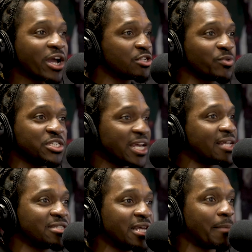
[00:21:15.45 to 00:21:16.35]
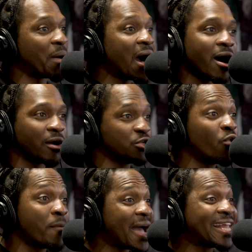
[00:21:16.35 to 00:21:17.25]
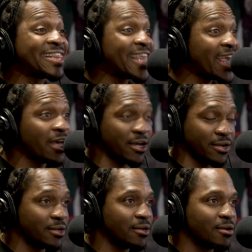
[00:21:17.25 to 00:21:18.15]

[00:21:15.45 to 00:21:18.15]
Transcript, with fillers: Records with Jay-Z, bang. Doing my thing.